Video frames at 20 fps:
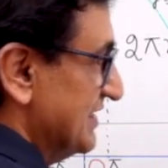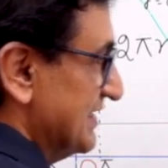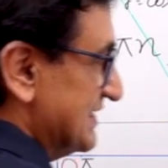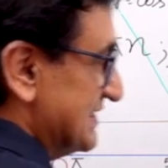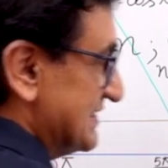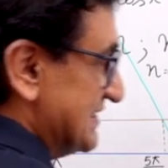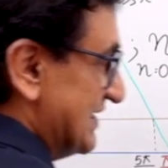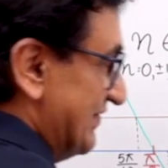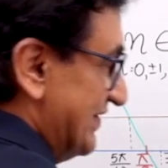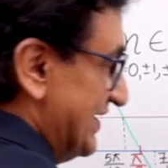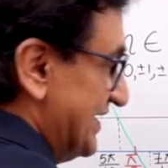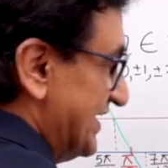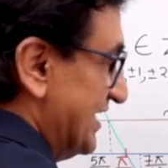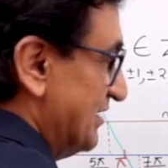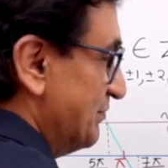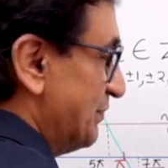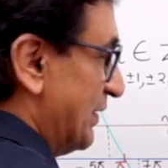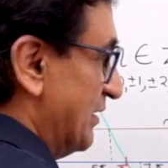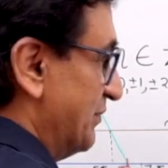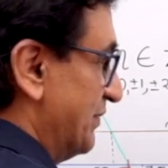
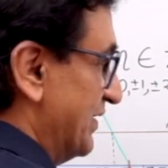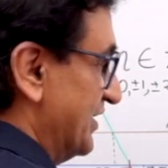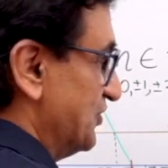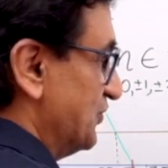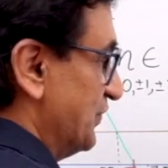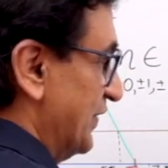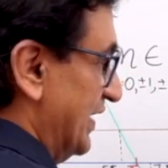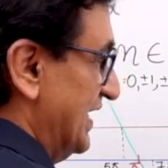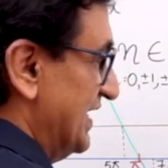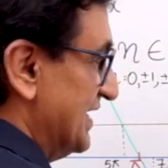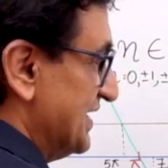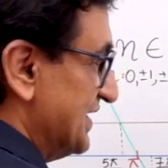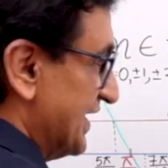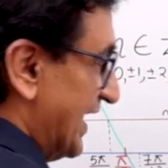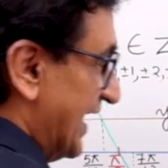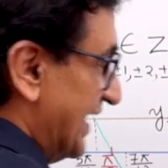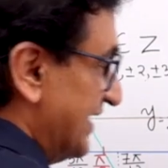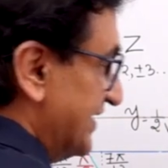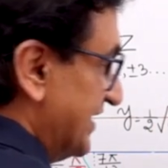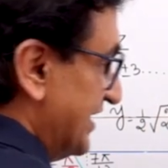17 pi by 12,
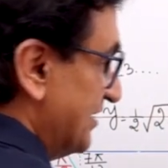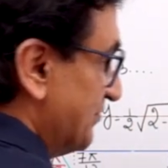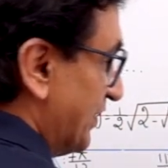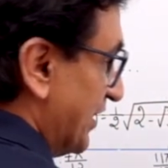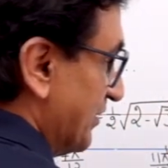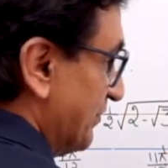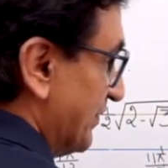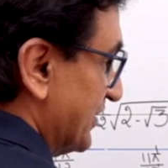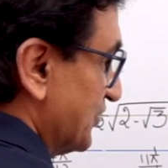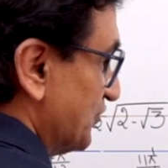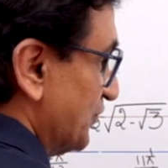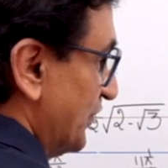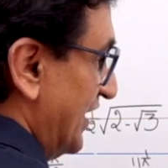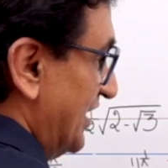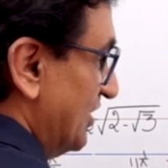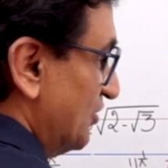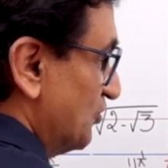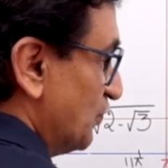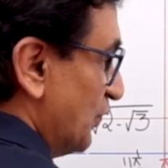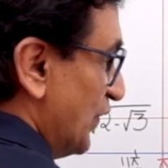19 pi by
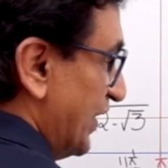12,